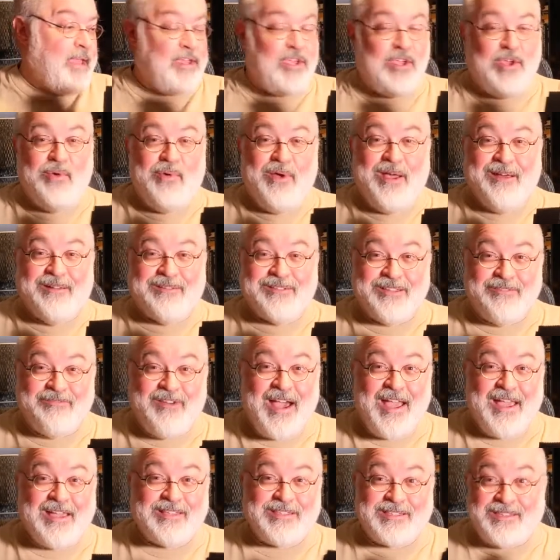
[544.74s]
QL
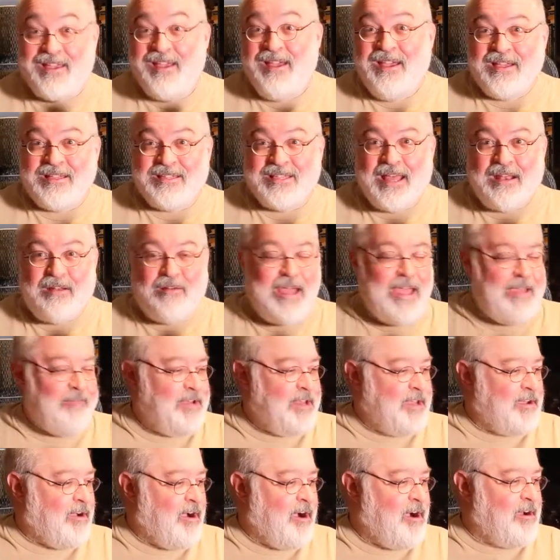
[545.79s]
device because I don't have
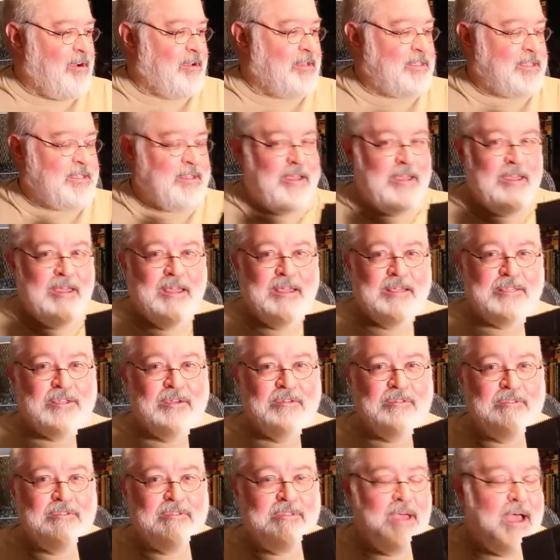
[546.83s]
any carts.
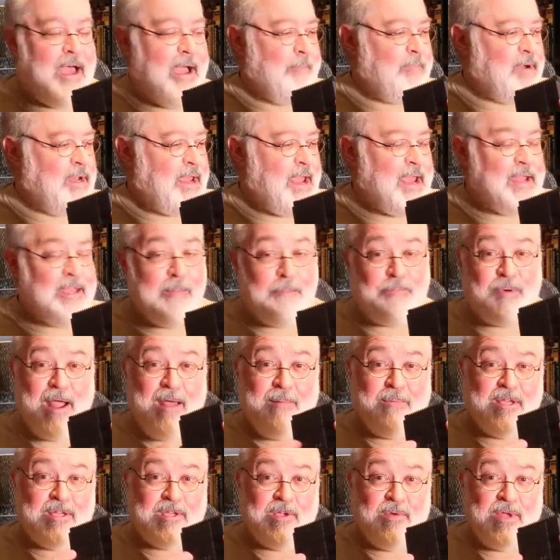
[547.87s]
So I'm going to end up
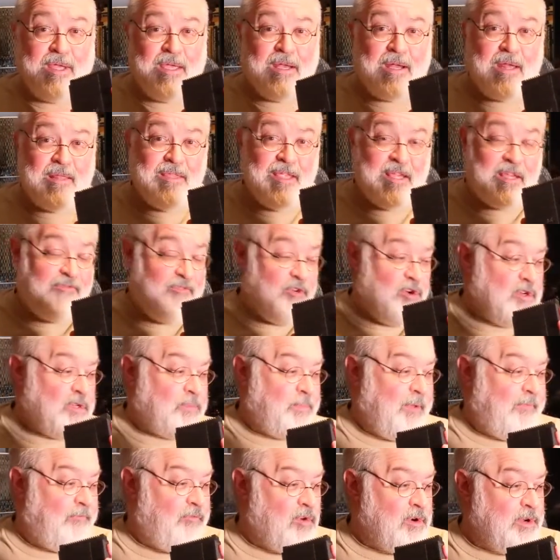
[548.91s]
probably doing it on this first
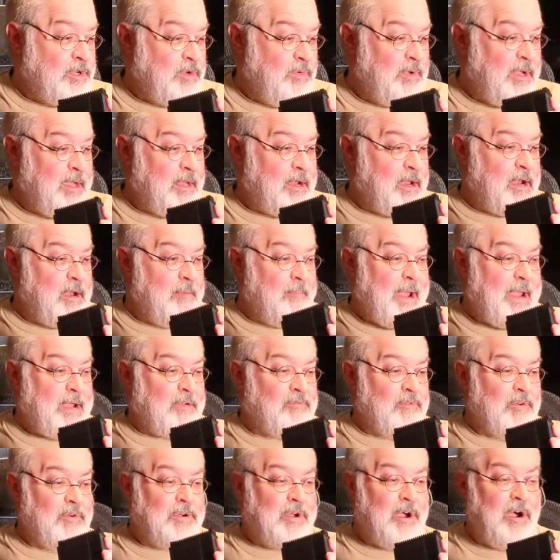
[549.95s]
before doing it on a
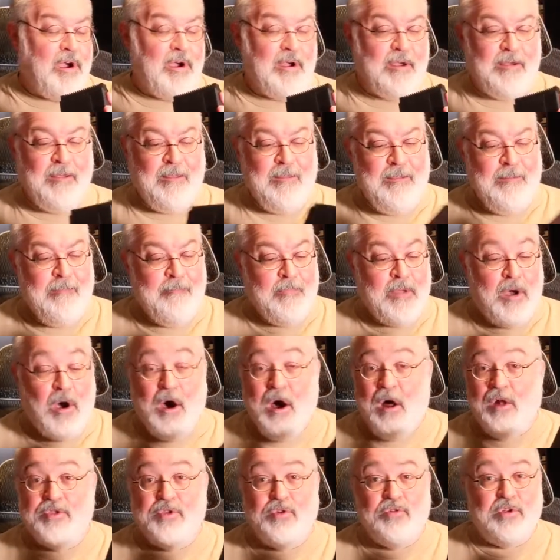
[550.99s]
micro cart.
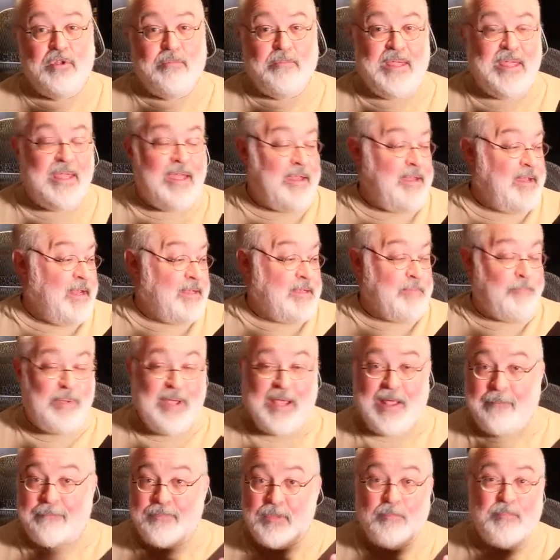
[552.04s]
All new to me, I need to
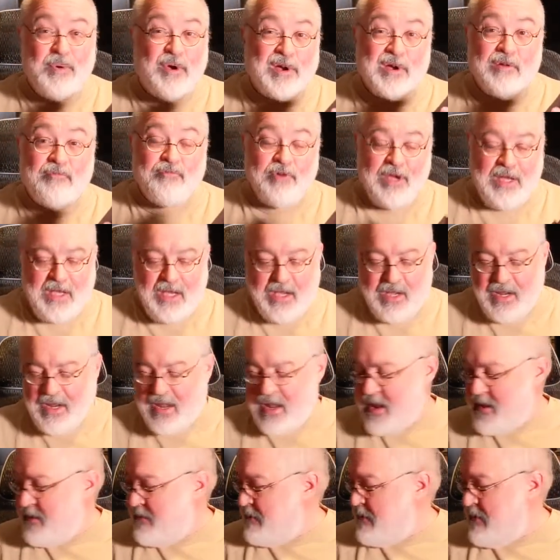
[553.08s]
pick up the book and read it
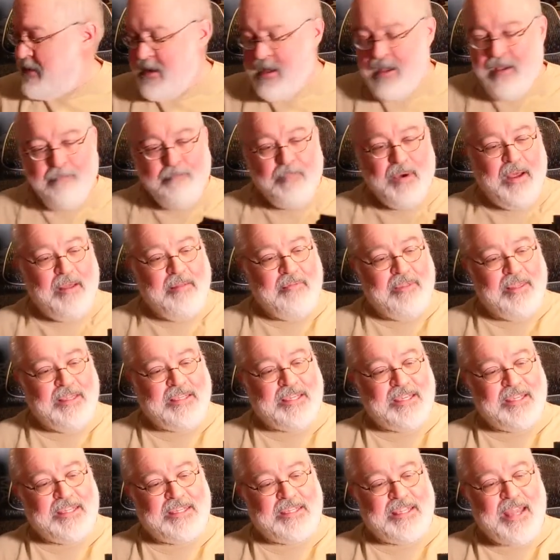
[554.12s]
again. But this
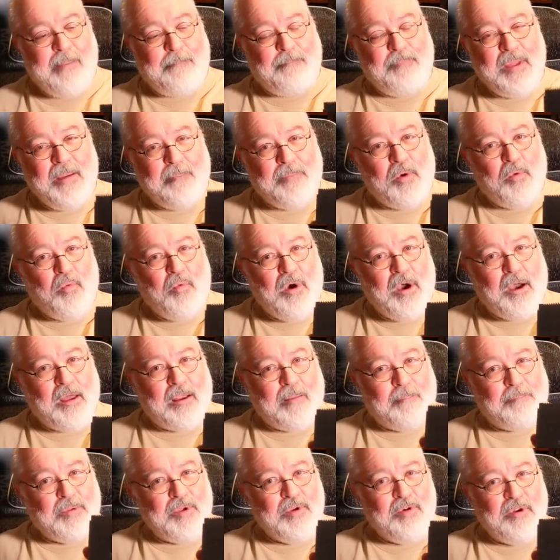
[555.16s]
is step number one,
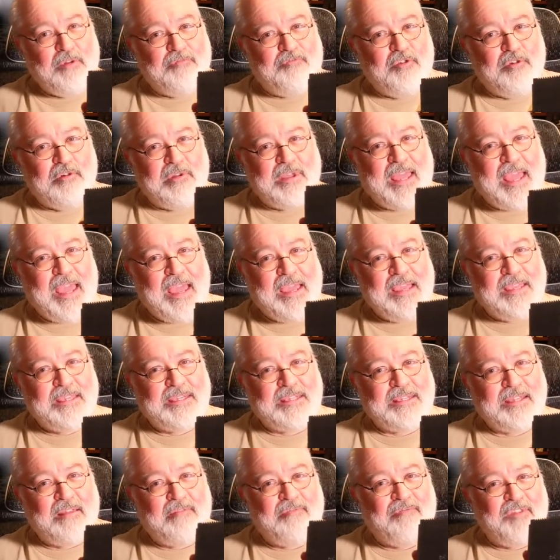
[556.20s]
a beautiful
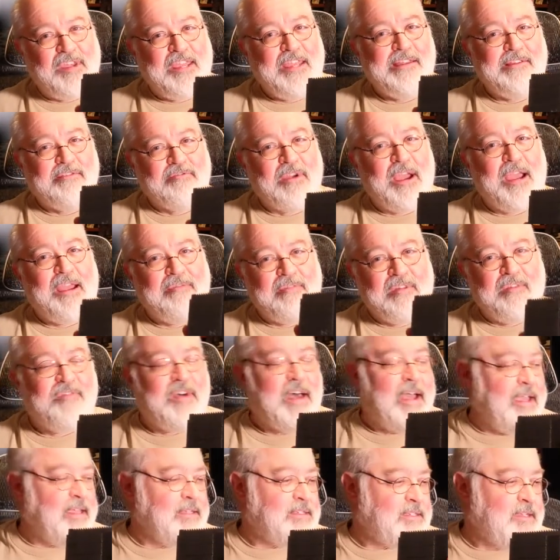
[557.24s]
cased V-Drive
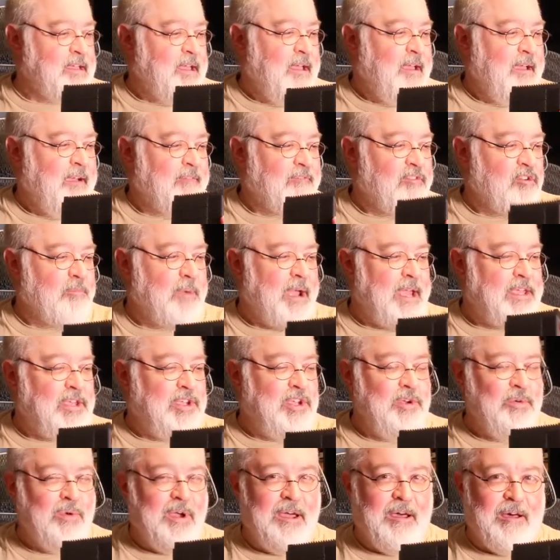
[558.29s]
device for my
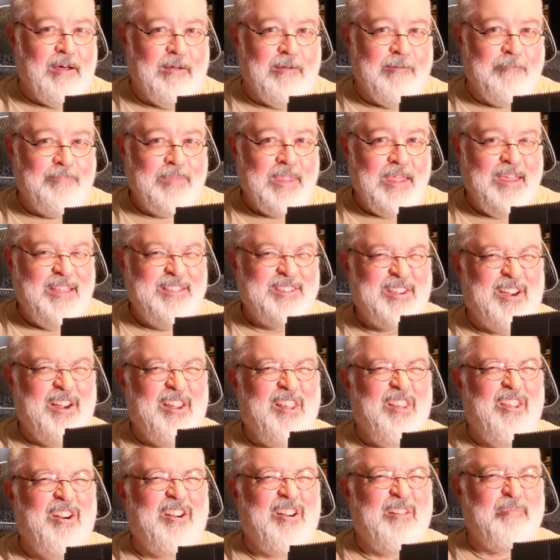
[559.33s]
QL. It's going to
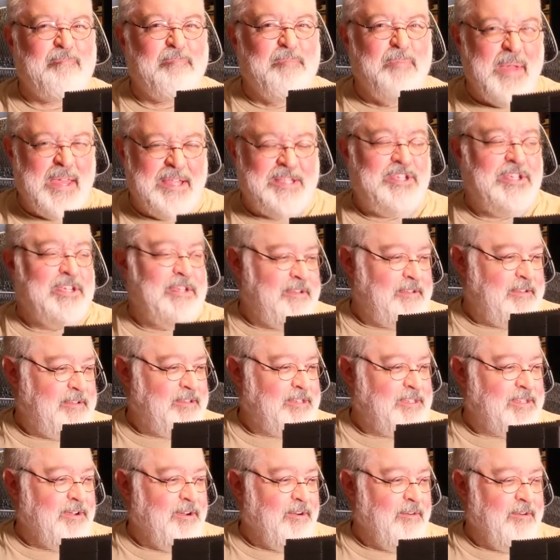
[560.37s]
look bitchin'.
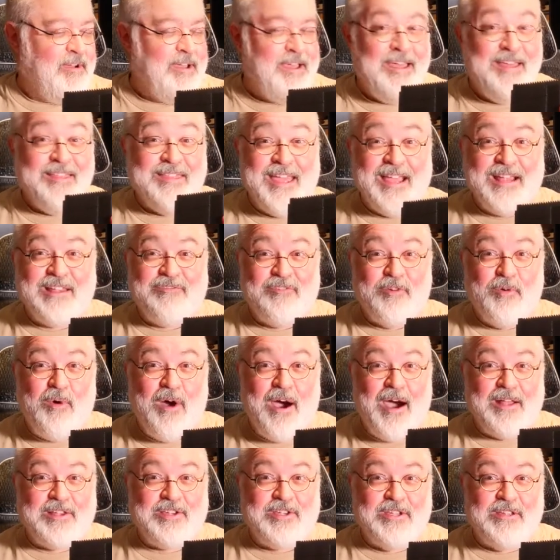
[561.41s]
So thanks for
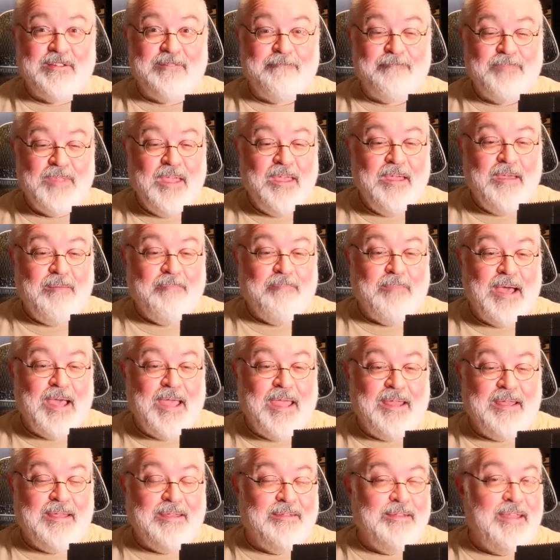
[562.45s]
watching.
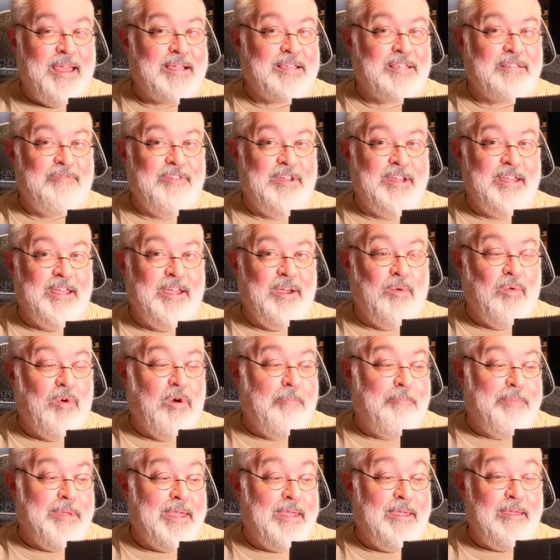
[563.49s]
My next video
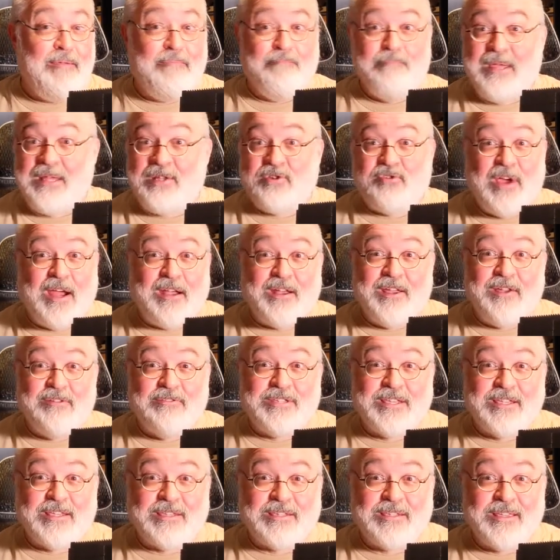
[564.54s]
will be me trying to
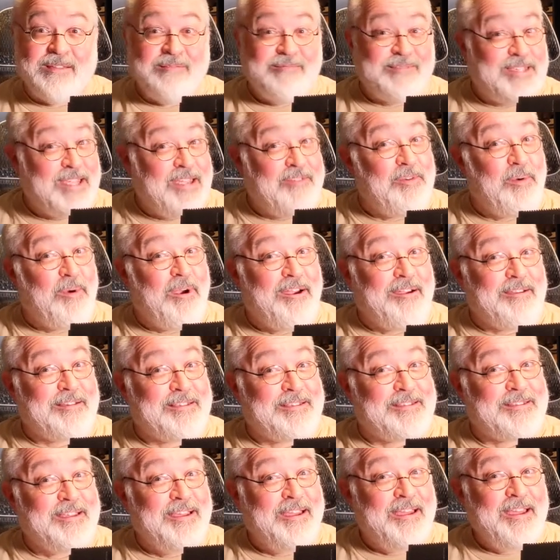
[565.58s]
use this and see if it
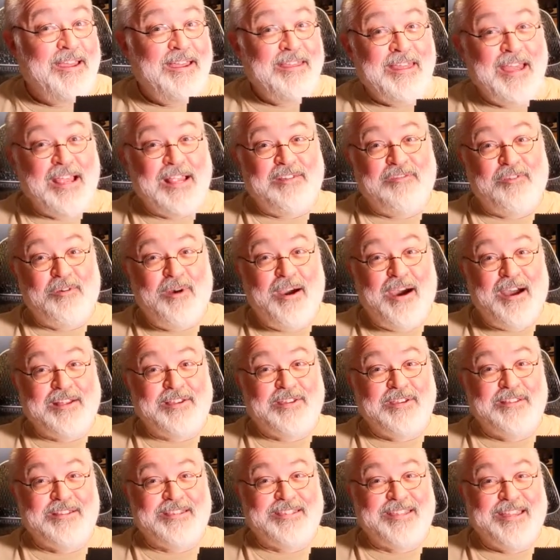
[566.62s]
works. Thanks for
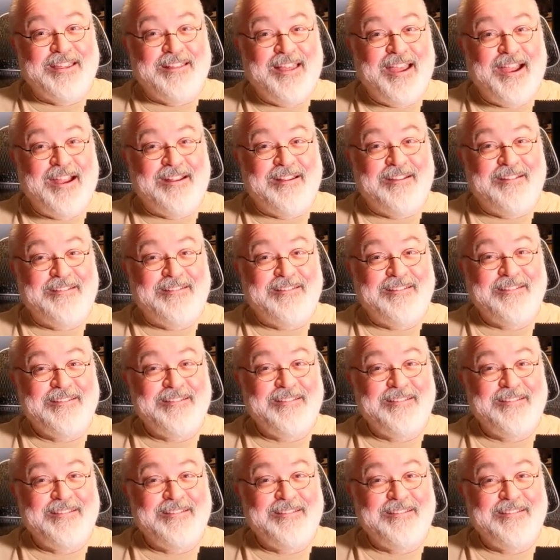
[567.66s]
watching. See you later.